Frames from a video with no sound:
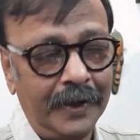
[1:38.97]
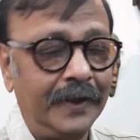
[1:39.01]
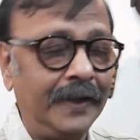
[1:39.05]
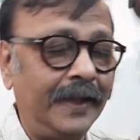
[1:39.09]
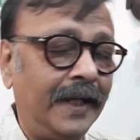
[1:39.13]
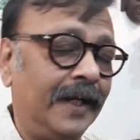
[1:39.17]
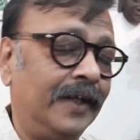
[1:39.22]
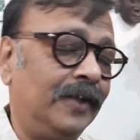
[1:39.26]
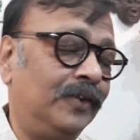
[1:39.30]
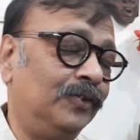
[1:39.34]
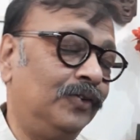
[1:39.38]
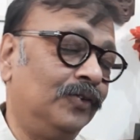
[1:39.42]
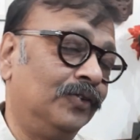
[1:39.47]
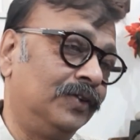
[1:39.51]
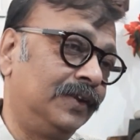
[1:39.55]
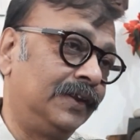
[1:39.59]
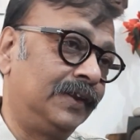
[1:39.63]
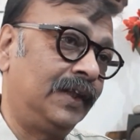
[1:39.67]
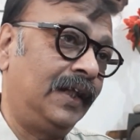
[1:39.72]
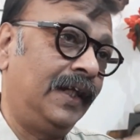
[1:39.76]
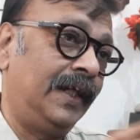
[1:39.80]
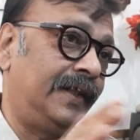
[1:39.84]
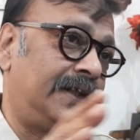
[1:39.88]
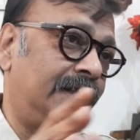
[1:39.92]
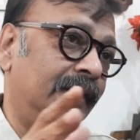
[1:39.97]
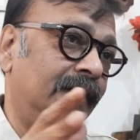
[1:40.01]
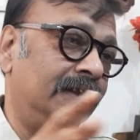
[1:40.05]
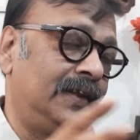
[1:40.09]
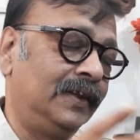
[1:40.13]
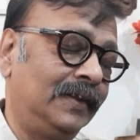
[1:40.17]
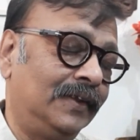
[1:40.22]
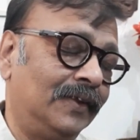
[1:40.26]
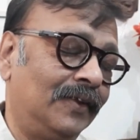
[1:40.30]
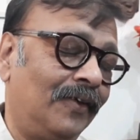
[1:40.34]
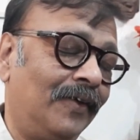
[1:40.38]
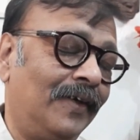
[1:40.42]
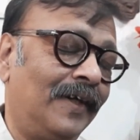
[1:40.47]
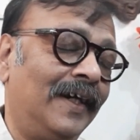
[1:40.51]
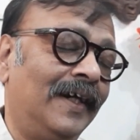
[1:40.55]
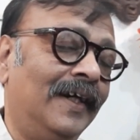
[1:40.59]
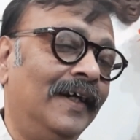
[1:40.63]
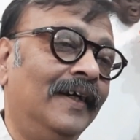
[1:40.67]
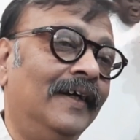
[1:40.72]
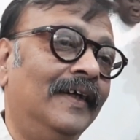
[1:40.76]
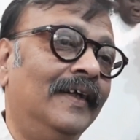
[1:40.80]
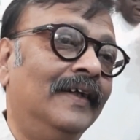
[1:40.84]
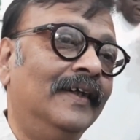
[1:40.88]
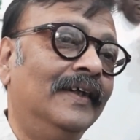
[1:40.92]
get those letters or
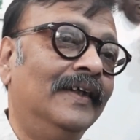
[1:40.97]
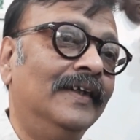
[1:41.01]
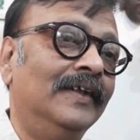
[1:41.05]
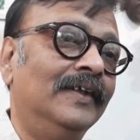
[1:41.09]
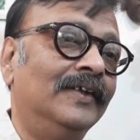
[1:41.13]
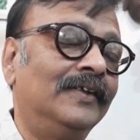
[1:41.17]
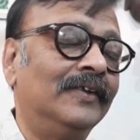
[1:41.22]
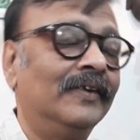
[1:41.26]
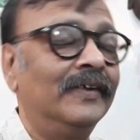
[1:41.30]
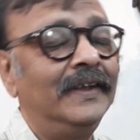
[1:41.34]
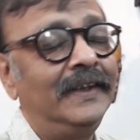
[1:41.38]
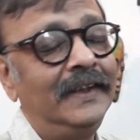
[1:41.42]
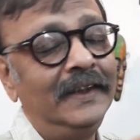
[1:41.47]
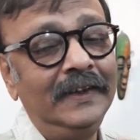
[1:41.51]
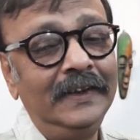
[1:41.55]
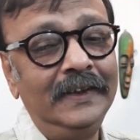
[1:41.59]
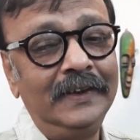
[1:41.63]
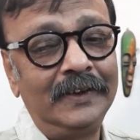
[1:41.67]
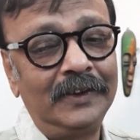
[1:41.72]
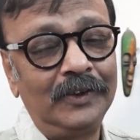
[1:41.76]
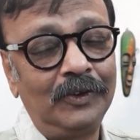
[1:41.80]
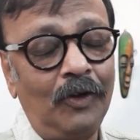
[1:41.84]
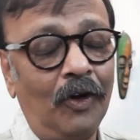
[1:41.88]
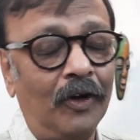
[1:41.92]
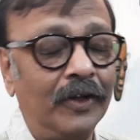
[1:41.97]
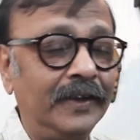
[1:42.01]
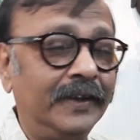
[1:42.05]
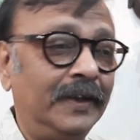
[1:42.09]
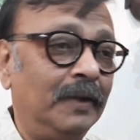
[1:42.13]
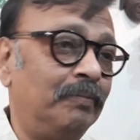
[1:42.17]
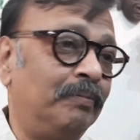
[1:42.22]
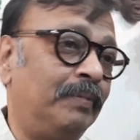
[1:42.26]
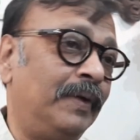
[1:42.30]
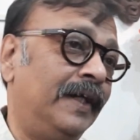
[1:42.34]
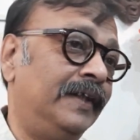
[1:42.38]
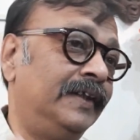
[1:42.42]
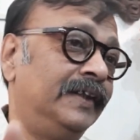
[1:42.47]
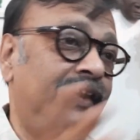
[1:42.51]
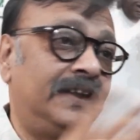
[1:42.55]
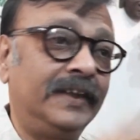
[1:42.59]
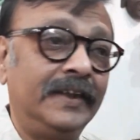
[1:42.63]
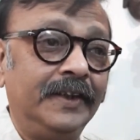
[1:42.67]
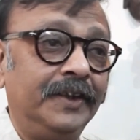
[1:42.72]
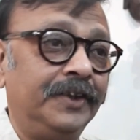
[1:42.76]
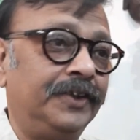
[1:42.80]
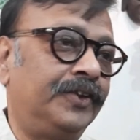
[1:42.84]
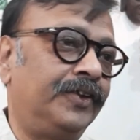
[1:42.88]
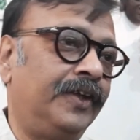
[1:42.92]
so he's got the pens
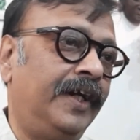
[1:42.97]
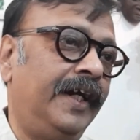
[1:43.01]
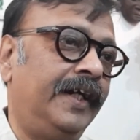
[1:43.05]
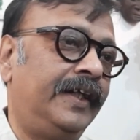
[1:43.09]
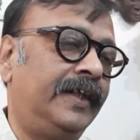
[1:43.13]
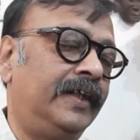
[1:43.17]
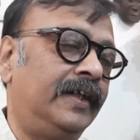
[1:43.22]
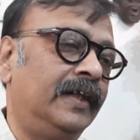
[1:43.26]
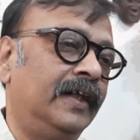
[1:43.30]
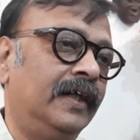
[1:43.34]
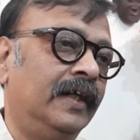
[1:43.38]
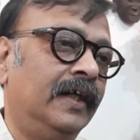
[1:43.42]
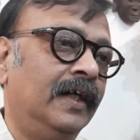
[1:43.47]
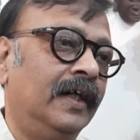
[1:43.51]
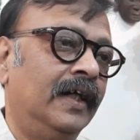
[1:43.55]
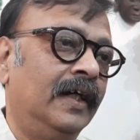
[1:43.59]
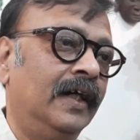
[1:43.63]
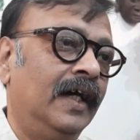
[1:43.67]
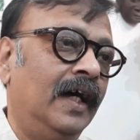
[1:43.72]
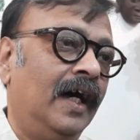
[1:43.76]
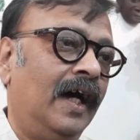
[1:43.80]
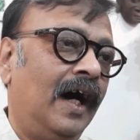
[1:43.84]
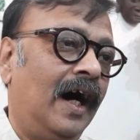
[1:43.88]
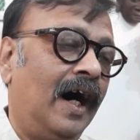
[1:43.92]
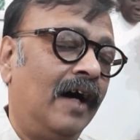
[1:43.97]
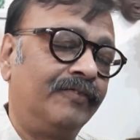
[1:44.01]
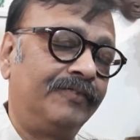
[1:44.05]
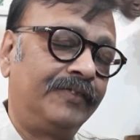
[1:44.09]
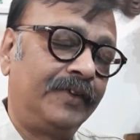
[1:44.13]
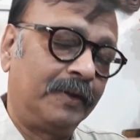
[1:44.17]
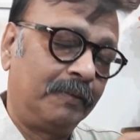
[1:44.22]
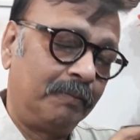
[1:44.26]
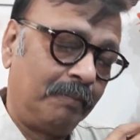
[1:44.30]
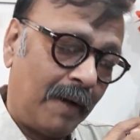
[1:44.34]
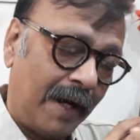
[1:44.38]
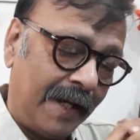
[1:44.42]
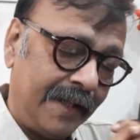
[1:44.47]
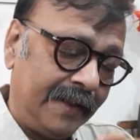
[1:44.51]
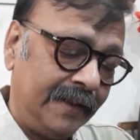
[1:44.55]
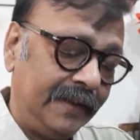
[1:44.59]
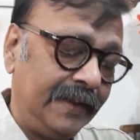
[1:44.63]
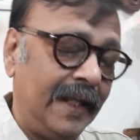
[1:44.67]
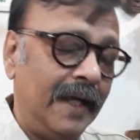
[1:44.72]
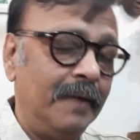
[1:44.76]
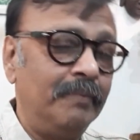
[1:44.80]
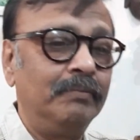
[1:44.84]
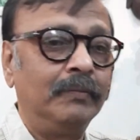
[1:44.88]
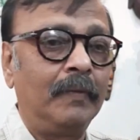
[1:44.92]
straight after buying
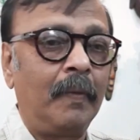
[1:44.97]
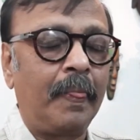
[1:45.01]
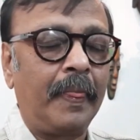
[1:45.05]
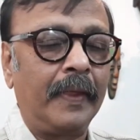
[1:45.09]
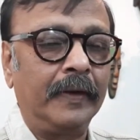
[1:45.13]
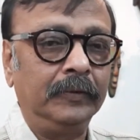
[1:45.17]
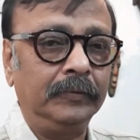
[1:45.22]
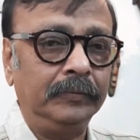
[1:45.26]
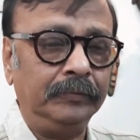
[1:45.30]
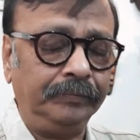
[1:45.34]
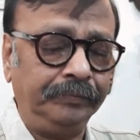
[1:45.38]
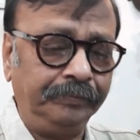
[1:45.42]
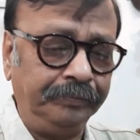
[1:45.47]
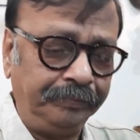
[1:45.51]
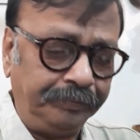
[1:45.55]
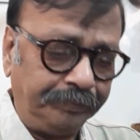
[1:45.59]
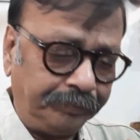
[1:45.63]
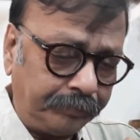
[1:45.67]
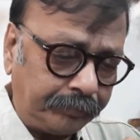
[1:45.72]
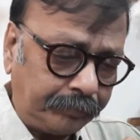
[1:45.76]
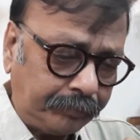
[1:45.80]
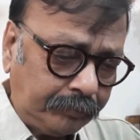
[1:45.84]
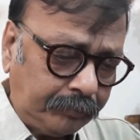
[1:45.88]
them.